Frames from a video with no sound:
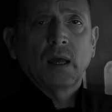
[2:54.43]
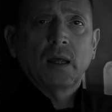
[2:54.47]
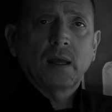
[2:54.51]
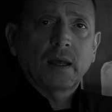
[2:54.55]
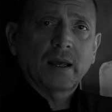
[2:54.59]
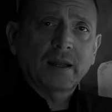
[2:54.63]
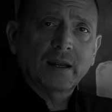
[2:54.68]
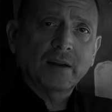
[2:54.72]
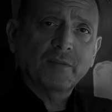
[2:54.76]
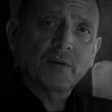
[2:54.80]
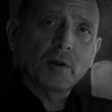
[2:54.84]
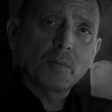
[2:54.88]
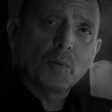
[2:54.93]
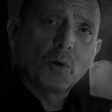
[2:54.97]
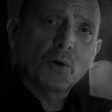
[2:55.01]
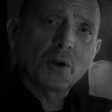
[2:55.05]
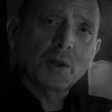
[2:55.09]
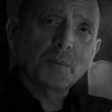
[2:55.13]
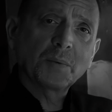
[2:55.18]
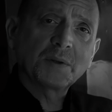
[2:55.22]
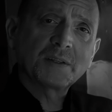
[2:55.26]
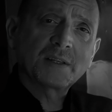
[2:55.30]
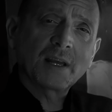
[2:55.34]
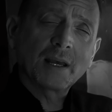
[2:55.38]
And every
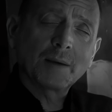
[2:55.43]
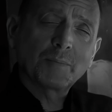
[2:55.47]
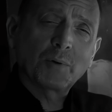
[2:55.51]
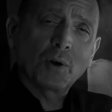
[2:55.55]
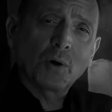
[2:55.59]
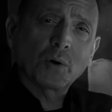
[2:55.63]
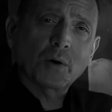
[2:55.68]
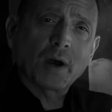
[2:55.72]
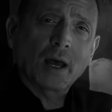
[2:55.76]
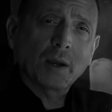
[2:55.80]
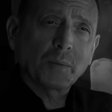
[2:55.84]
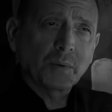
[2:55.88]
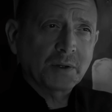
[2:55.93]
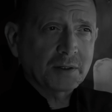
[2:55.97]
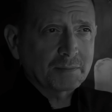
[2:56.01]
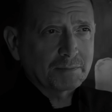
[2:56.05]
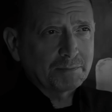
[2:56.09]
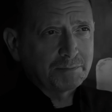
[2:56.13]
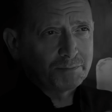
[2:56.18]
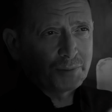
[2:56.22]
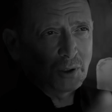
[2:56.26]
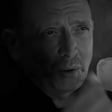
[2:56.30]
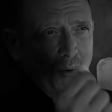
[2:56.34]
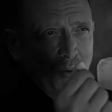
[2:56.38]
morning when day broke, I
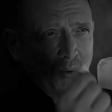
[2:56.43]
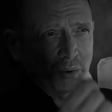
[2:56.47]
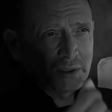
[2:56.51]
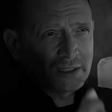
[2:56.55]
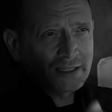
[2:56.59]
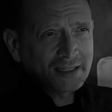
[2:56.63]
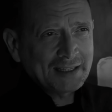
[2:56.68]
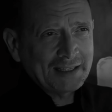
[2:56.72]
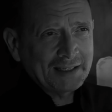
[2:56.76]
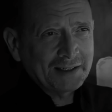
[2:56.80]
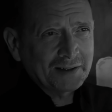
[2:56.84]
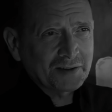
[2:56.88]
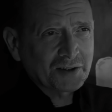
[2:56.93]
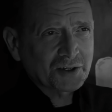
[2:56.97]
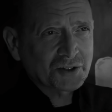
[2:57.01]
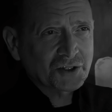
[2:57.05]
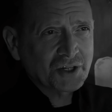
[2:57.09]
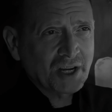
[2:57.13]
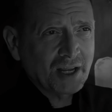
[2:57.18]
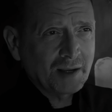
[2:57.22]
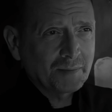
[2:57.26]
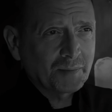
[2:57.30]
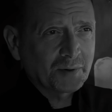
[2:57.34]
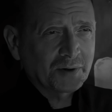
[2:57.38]
went boldly into the
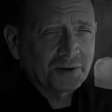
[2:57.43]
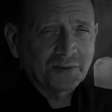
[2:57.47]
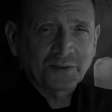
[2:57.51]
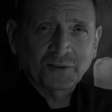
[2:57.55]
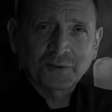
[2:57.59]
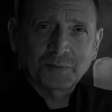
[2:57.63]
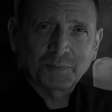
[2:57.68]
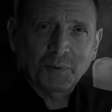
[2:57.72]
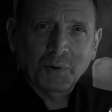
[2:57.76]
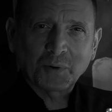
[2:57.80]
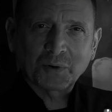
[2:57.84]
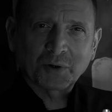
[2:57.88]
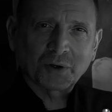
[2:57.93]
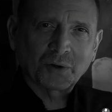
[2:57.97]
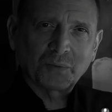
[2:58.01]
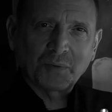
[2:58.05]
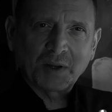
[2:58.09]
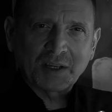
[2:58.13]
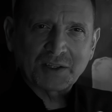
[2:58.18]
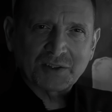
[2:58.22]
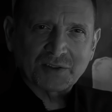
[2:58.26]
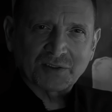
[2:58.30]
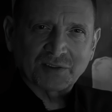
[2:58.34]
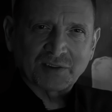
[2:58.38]
chamber and spoke
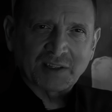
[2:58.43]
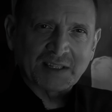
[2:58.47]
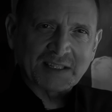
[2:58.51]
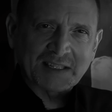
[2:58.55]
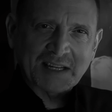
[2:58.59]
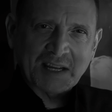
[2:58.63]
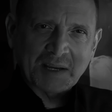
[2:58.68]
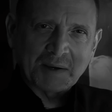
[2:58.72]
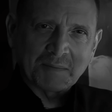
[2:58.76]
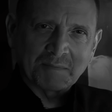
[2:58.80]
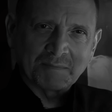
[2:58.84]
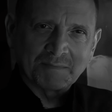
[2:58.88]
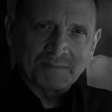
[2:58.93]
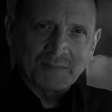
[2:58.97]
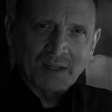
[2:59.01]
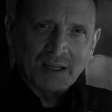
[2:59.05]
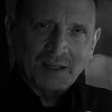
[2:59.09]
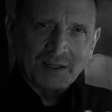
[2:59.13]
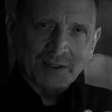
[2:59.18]
courageously to him,